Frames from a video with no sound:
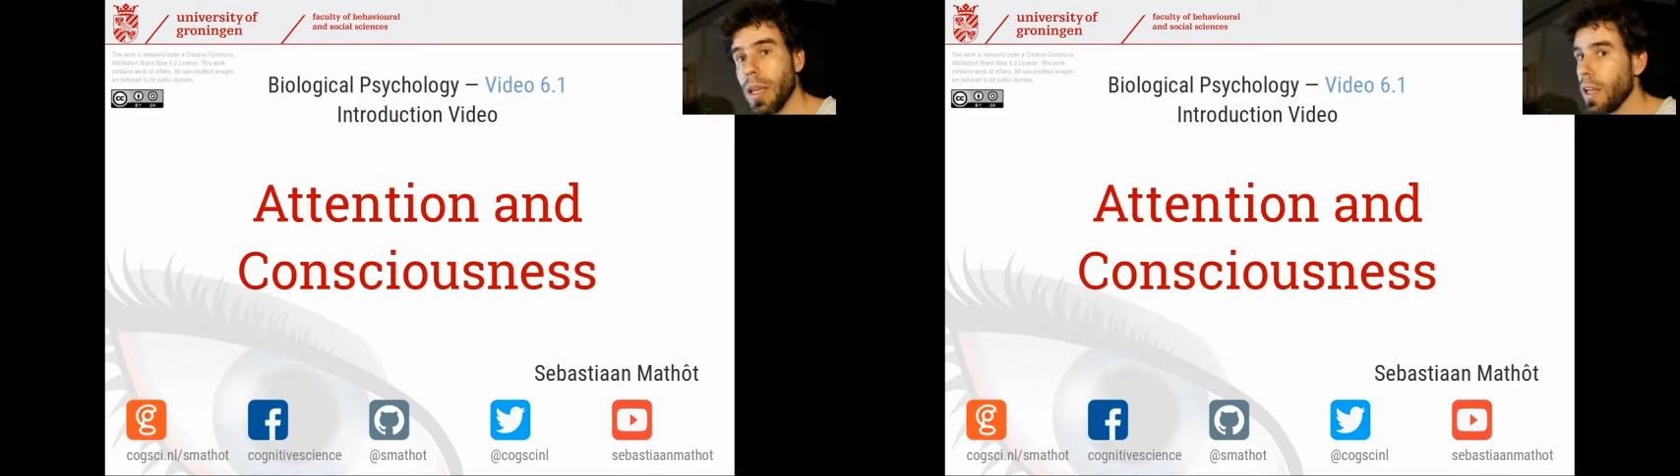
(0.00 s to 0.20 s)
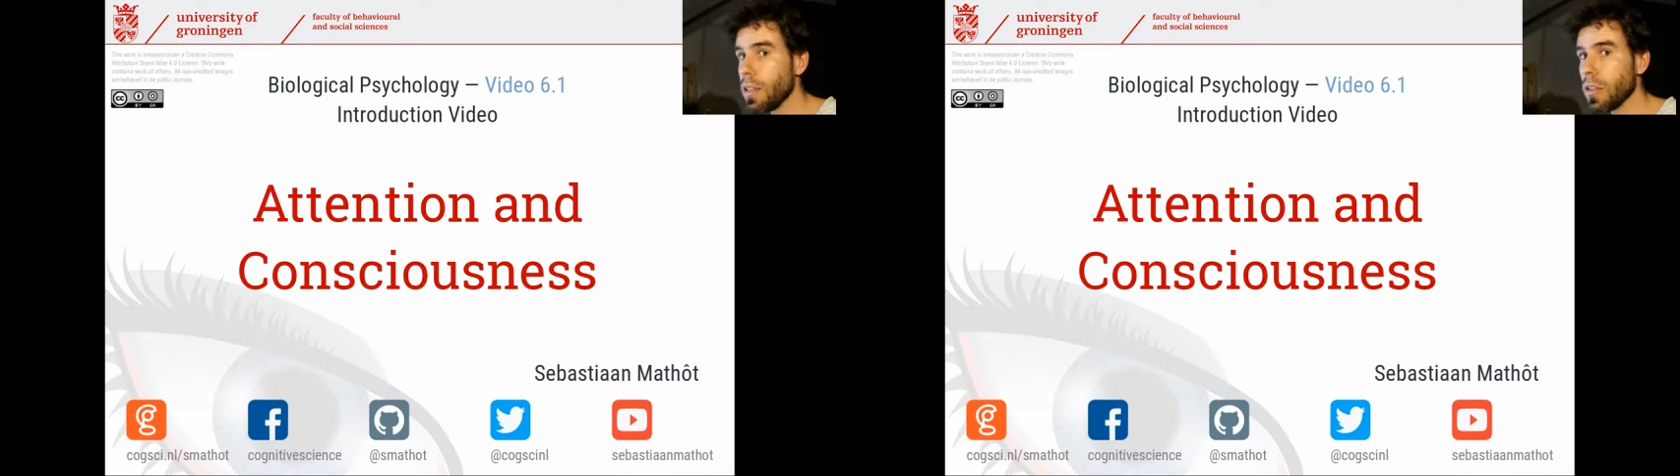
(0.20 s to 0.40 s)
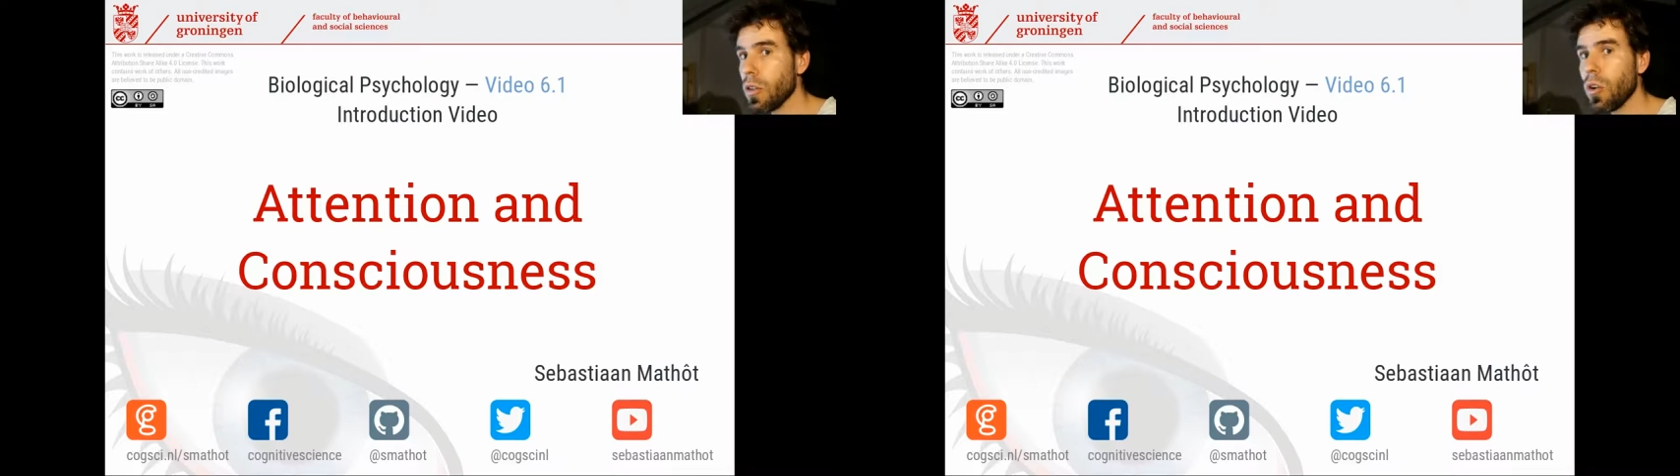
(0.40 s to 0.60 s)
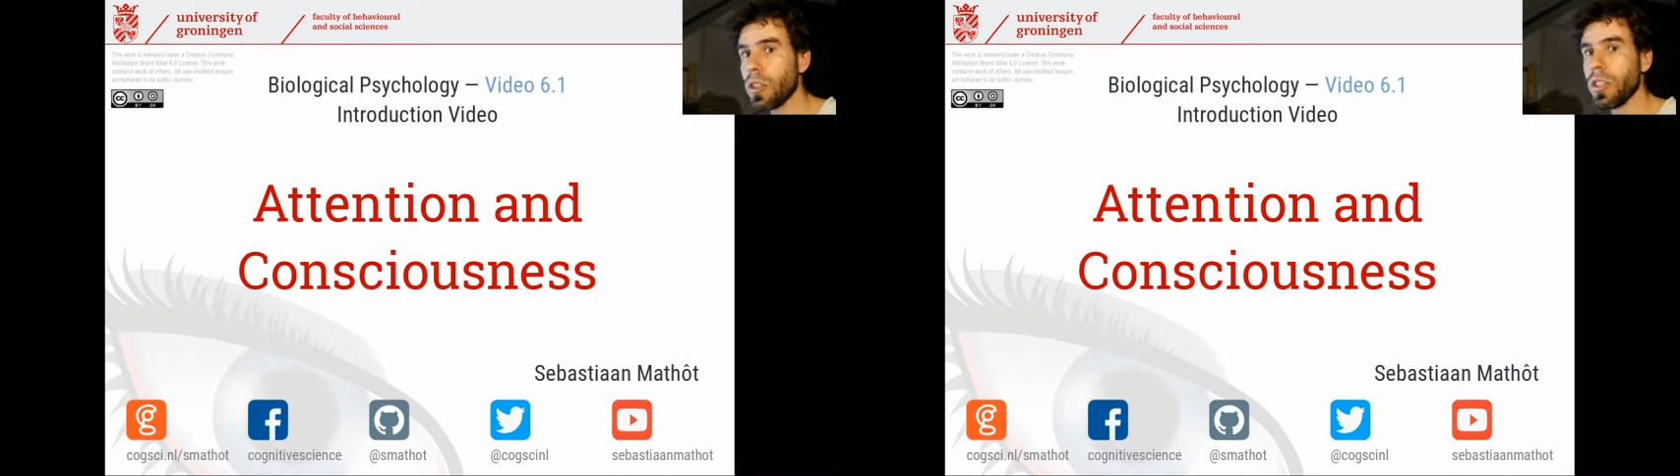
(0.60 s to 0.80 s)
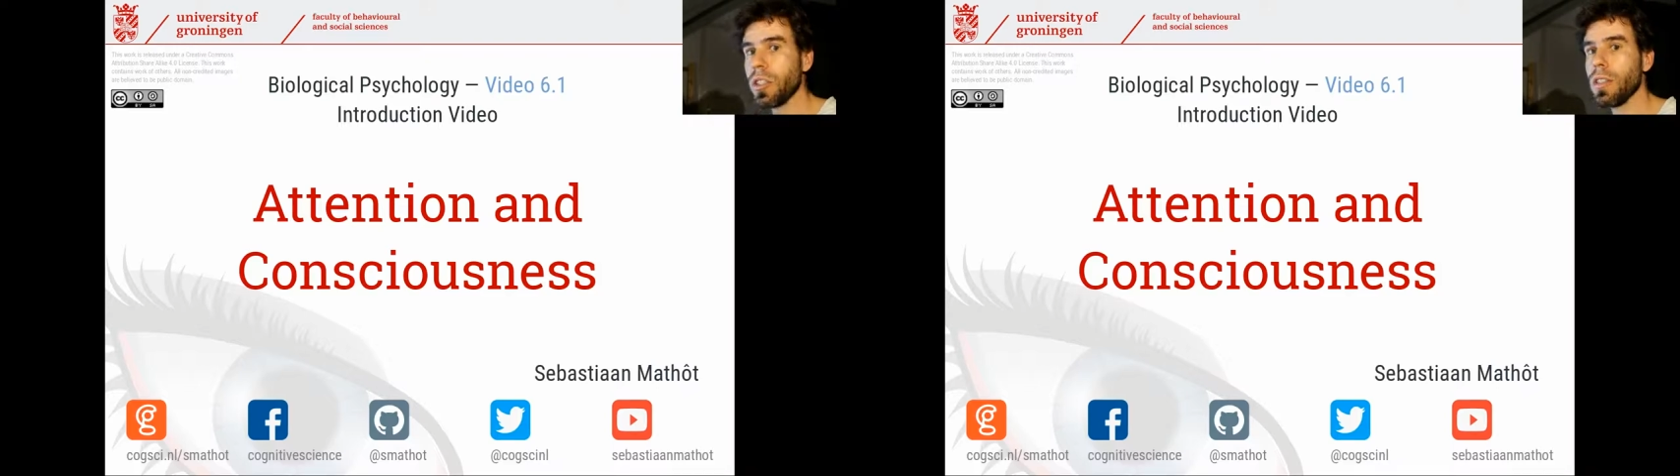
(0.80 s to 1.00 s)
and
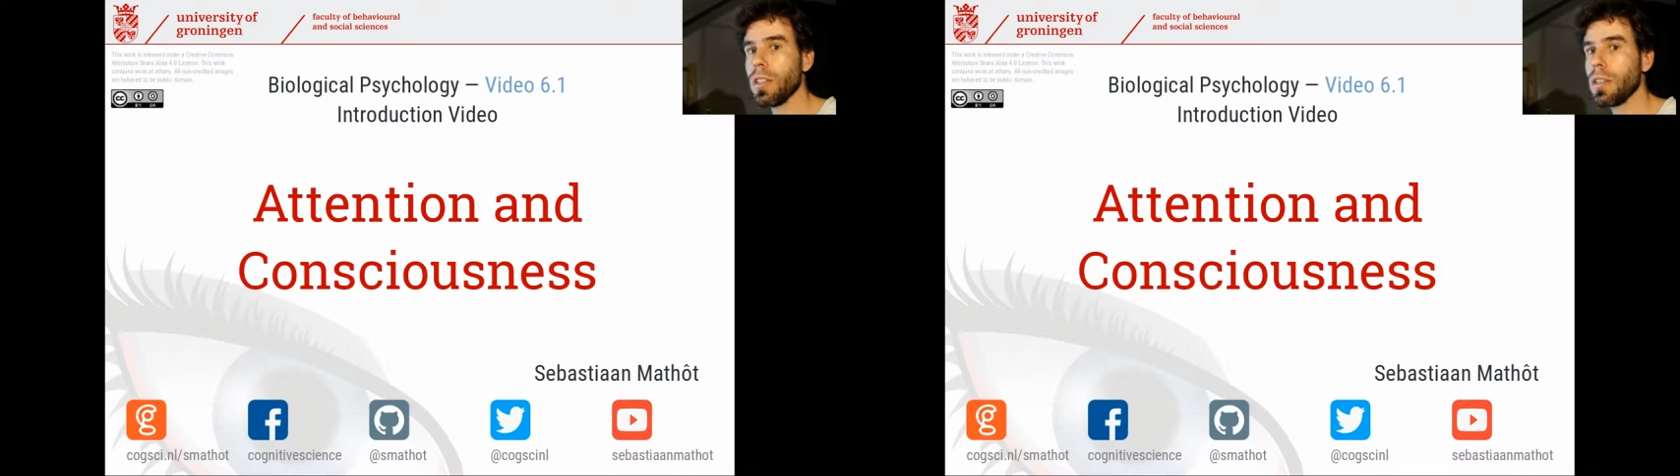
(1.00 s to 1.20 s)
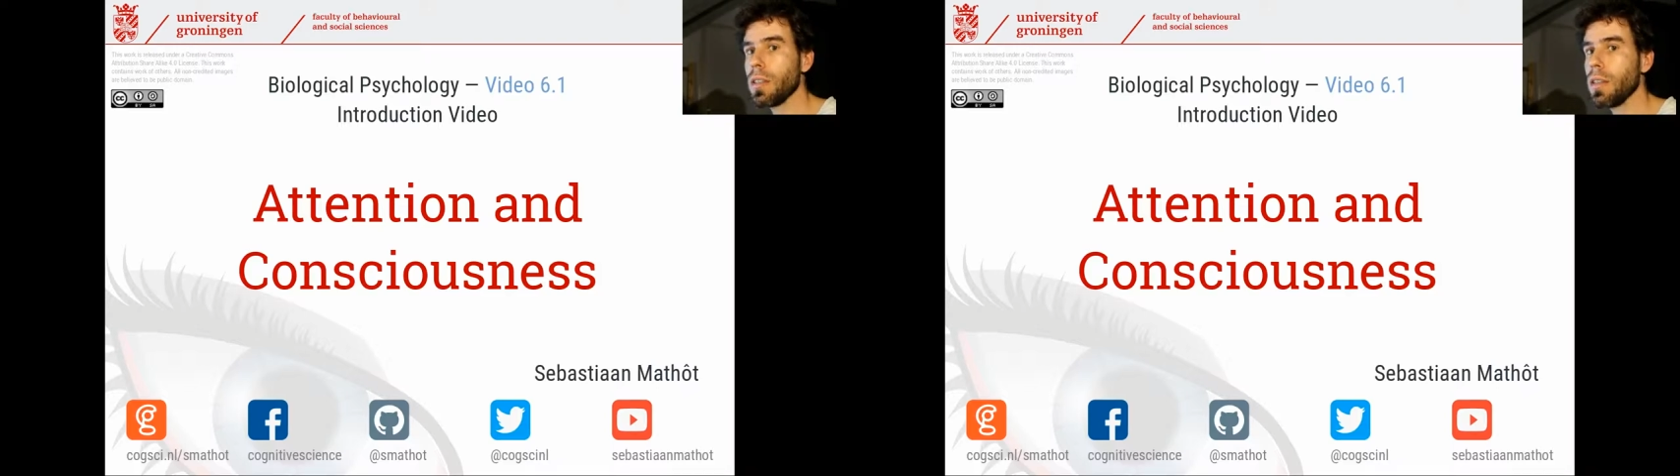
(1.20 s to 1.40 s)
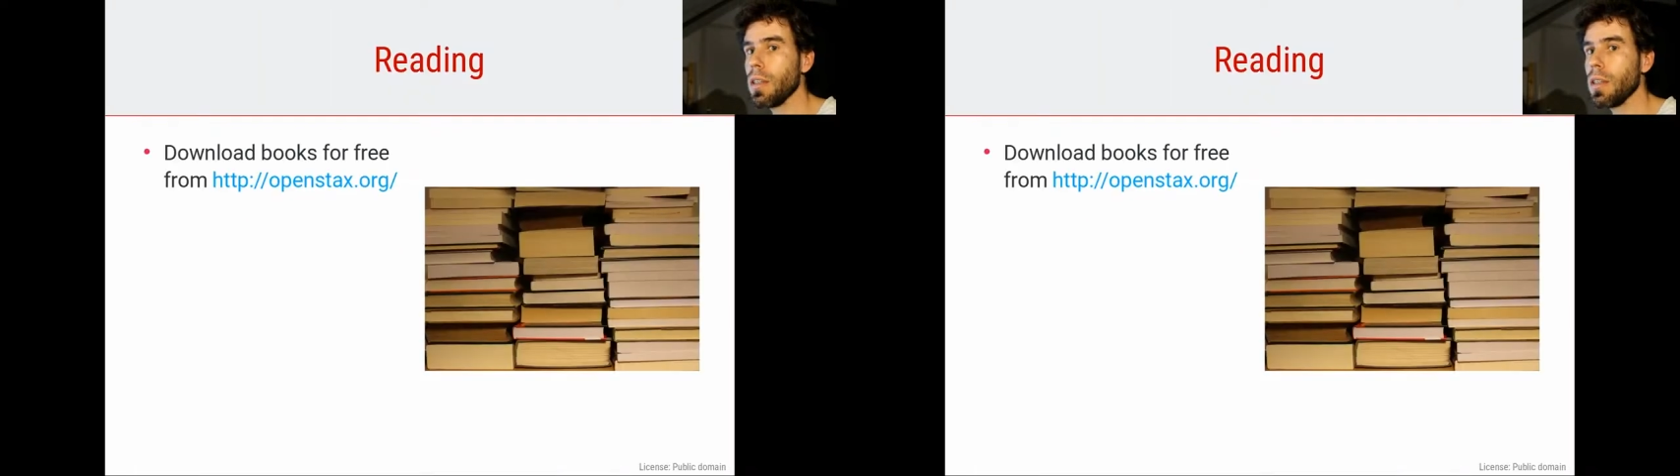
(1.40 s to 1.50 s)
consciousness.